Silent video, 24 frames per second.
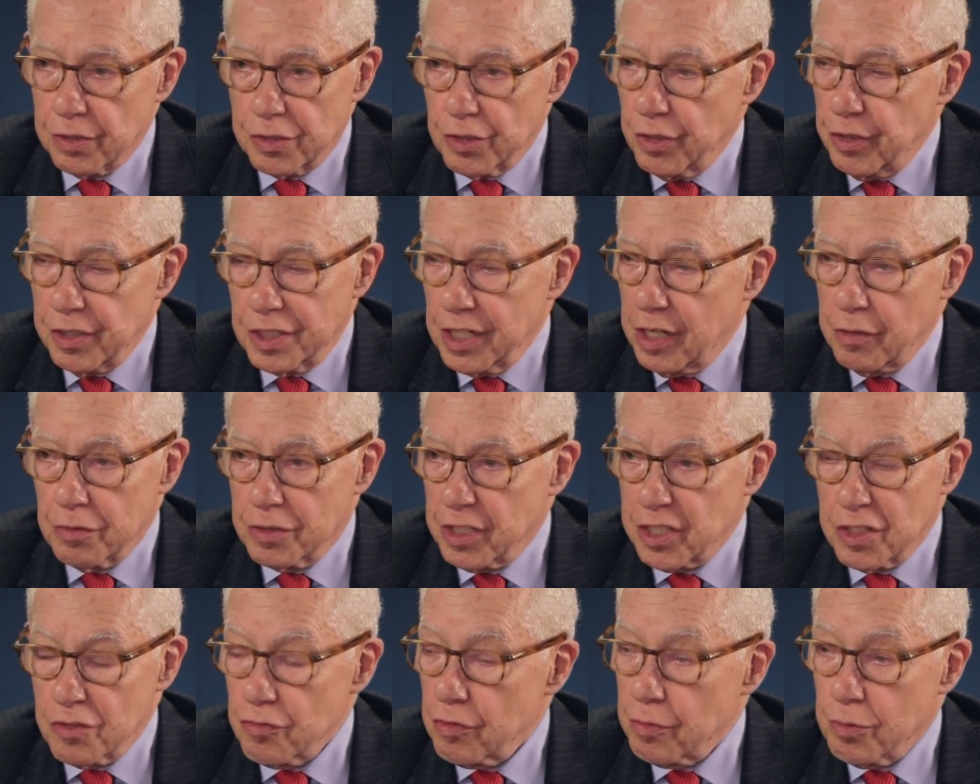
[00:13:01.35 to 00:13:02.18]
The Attorney General
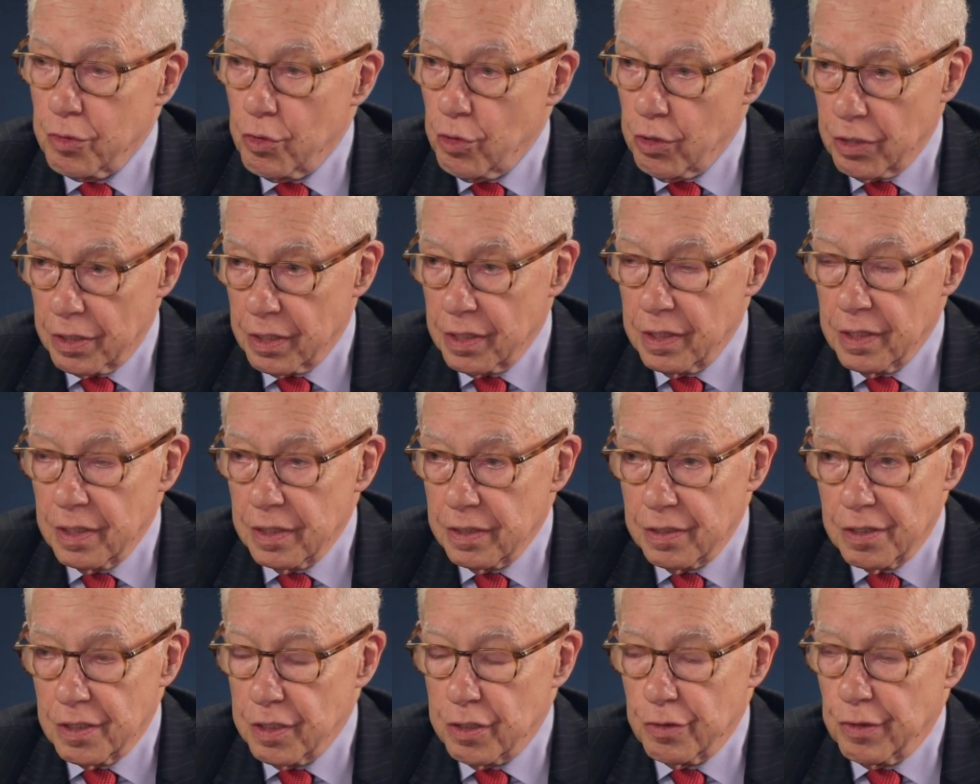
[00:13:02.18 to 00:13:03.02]
doesn't report
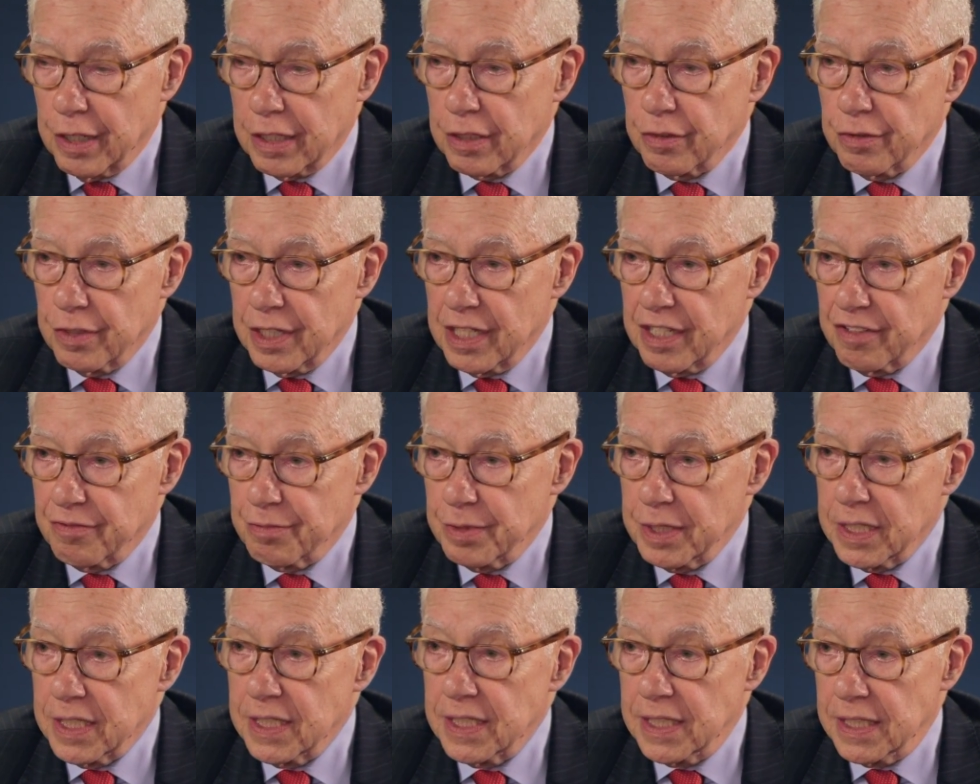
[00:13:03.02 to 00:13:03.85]
to the director of the
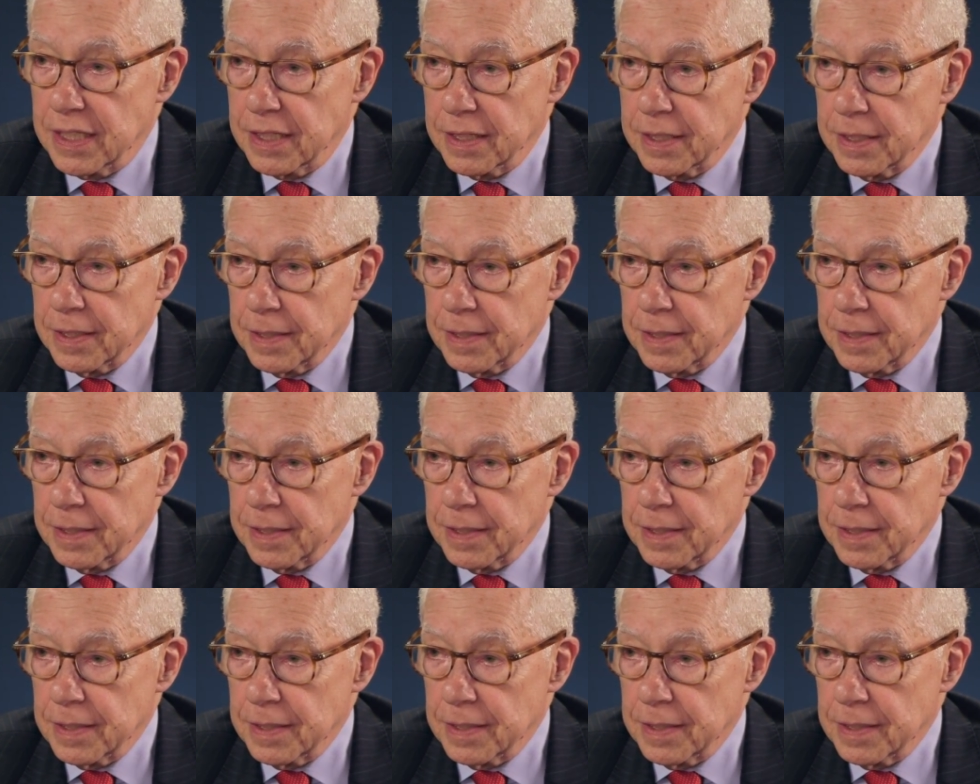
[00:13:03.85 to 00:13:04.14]
FBI.